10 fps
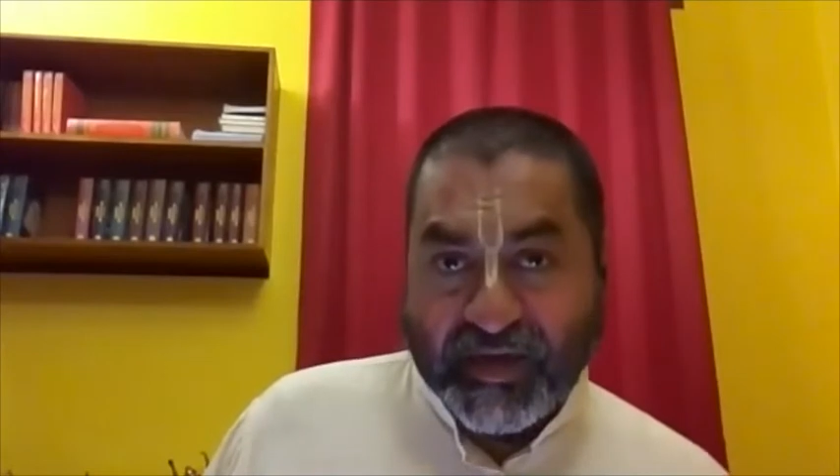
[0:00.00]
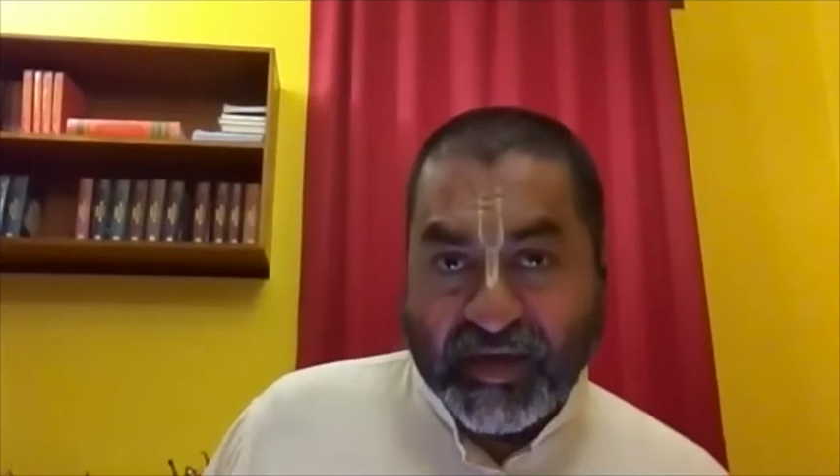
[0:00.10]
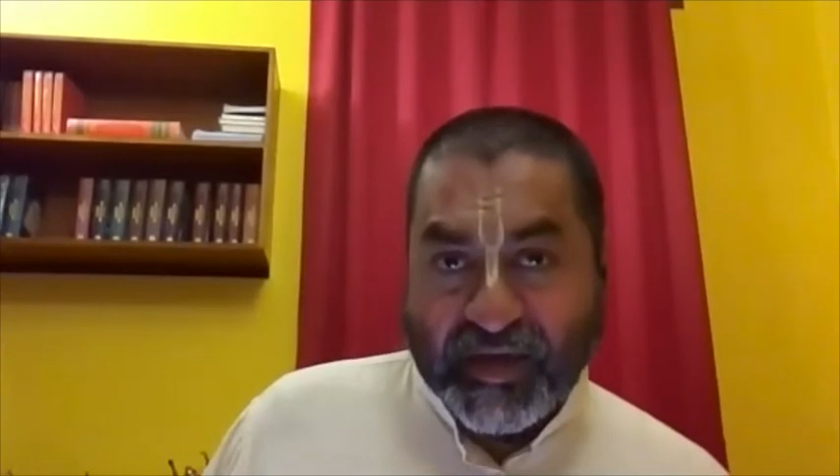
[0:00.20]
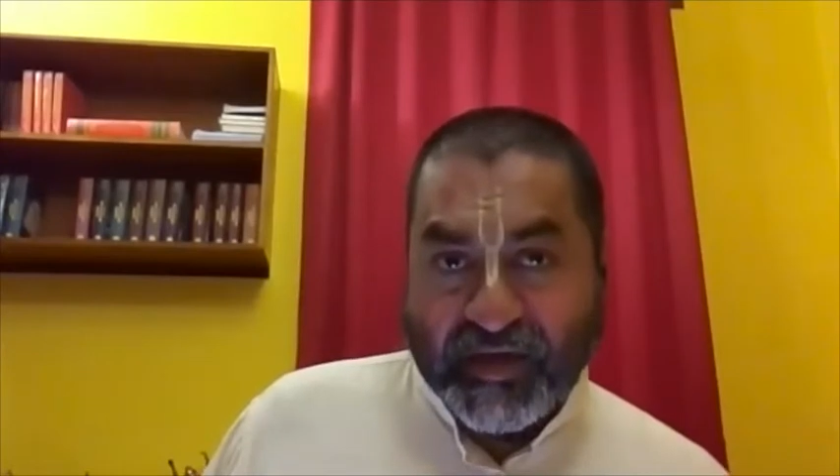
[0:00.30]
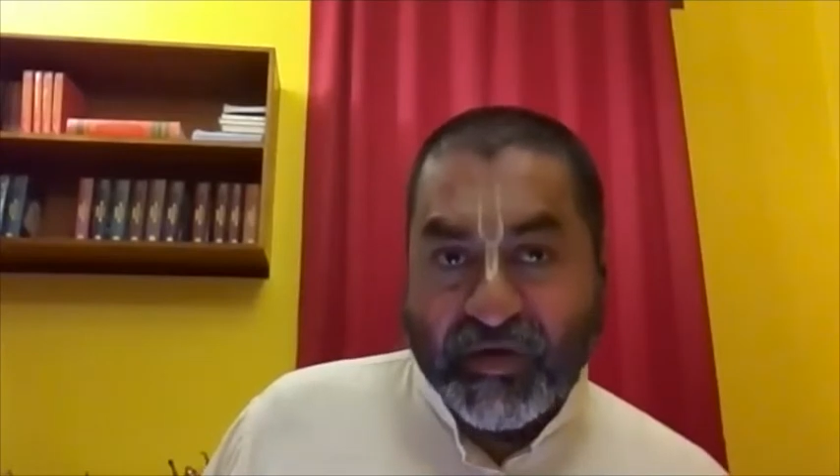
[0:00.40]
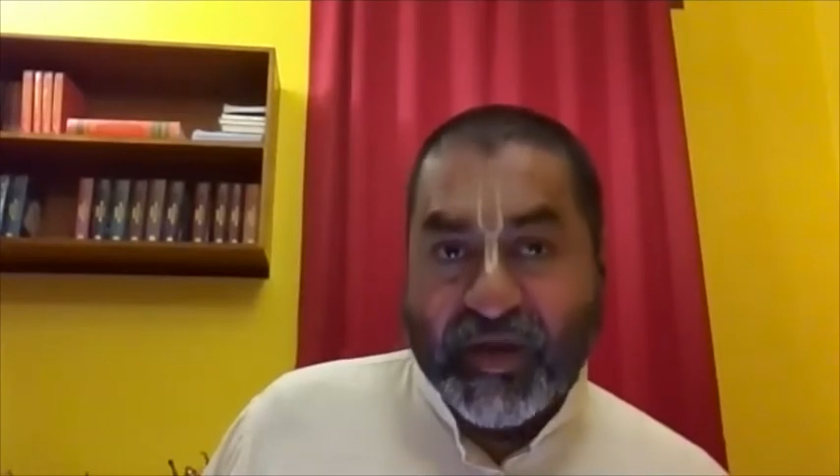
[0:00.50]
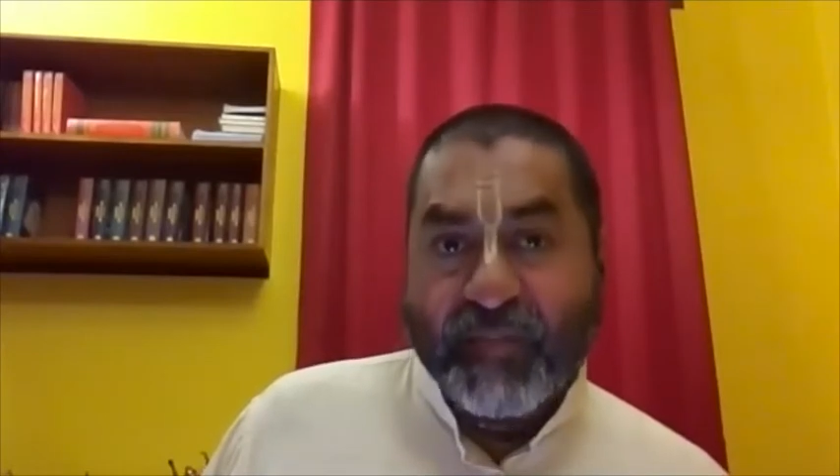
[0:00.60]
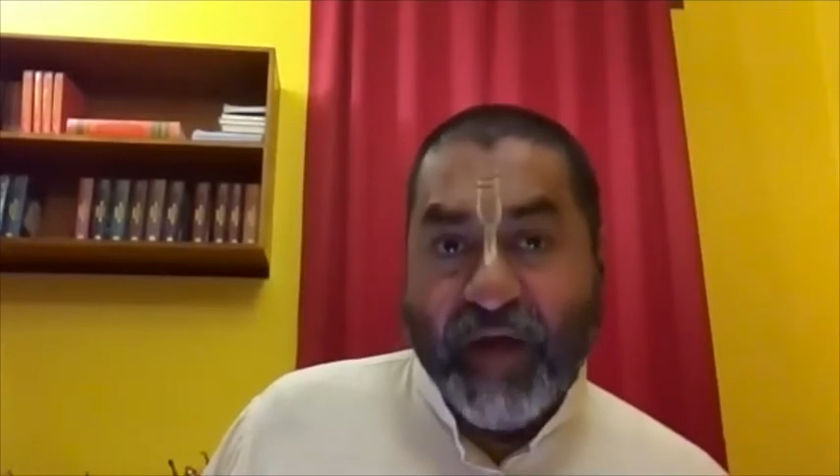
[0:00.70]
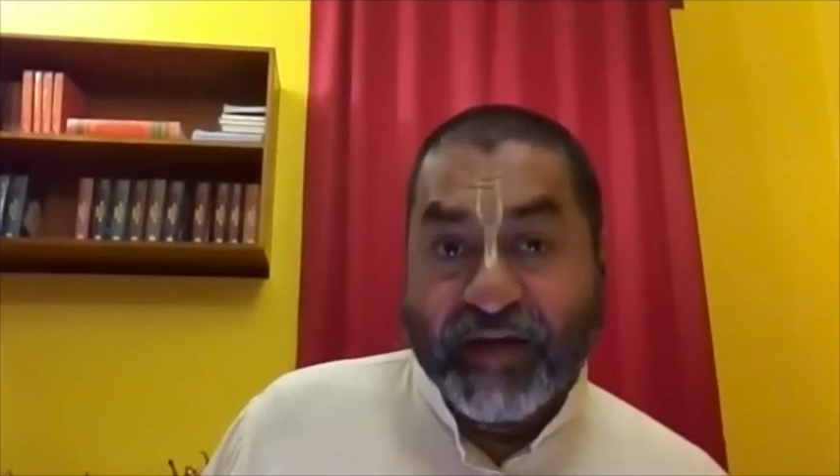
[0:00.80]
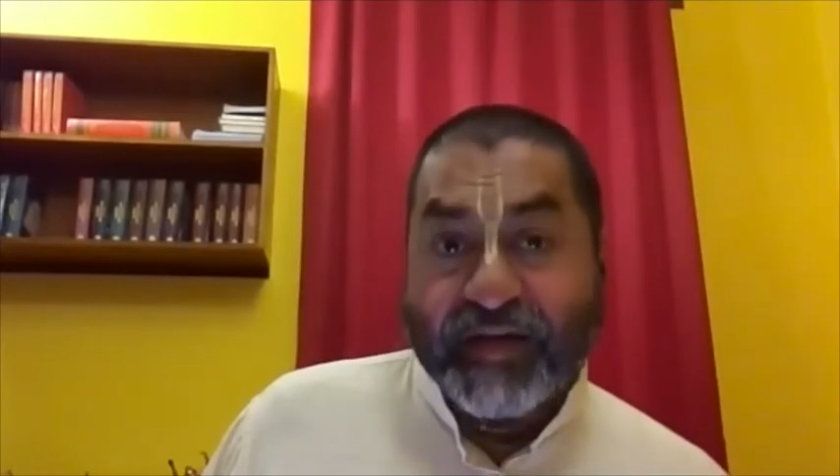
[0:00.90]
You can
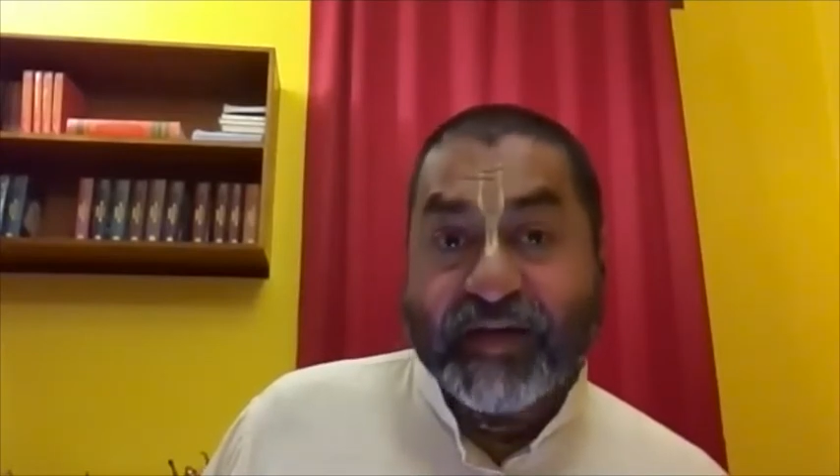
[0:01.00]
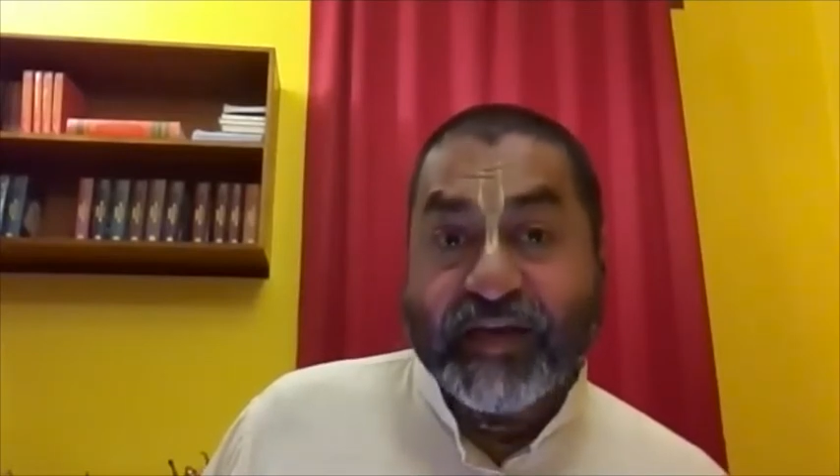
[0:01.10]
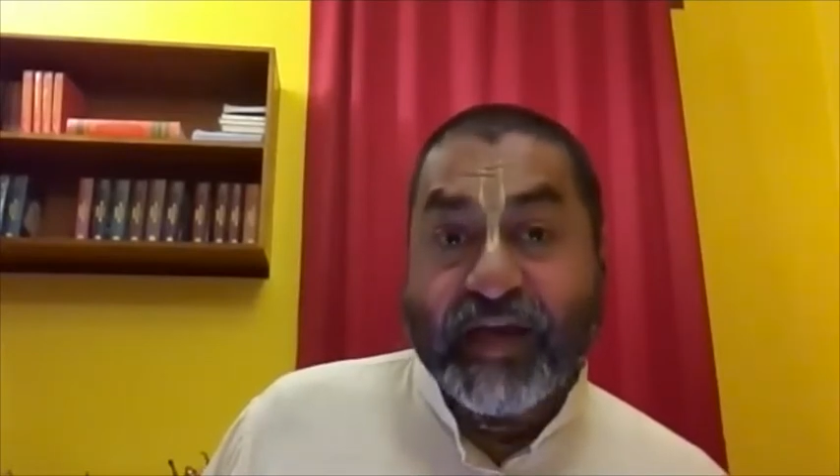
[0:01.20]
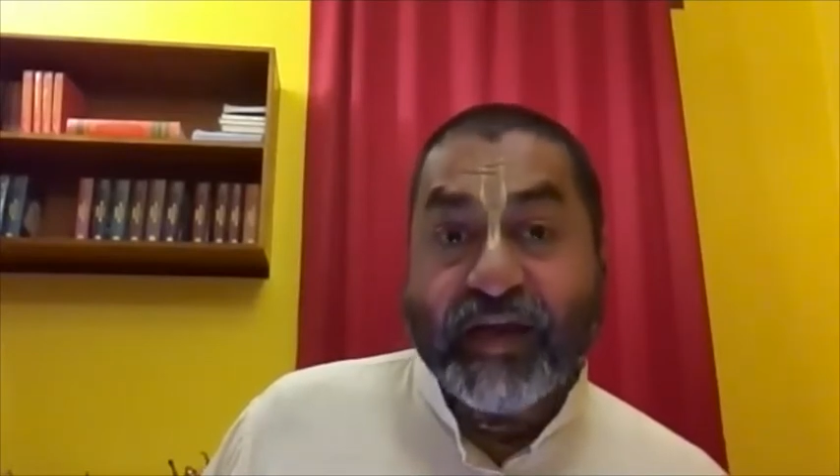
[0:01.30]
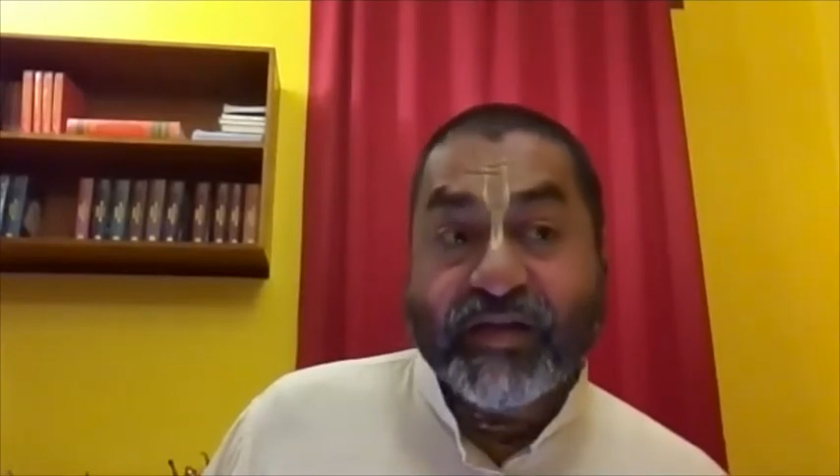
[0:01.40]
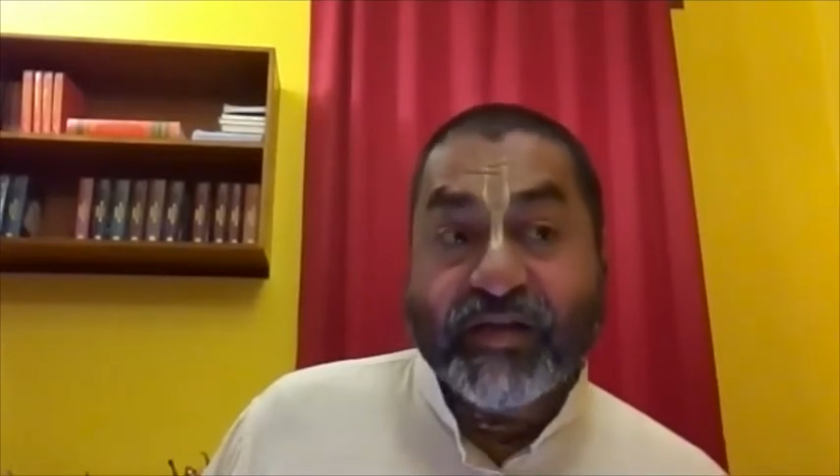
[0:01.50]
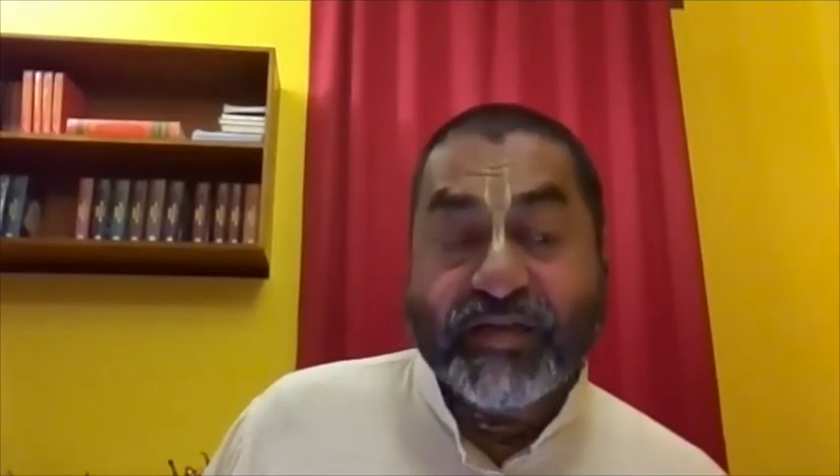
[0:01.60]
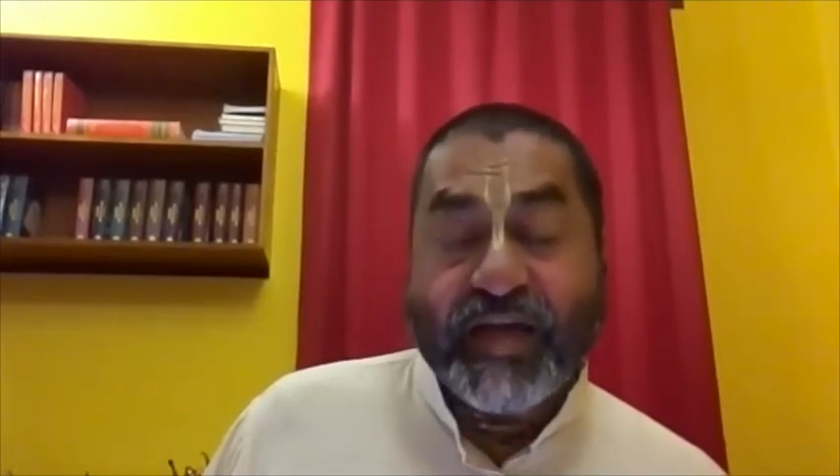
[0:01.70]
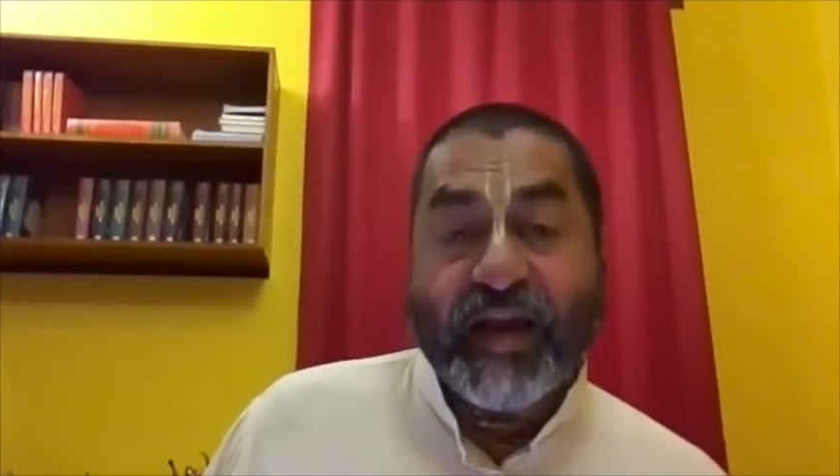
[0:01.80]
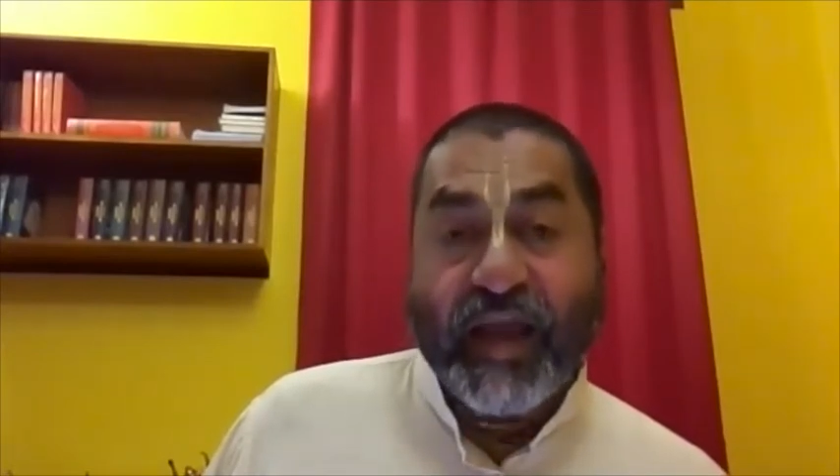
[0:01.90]
practically understand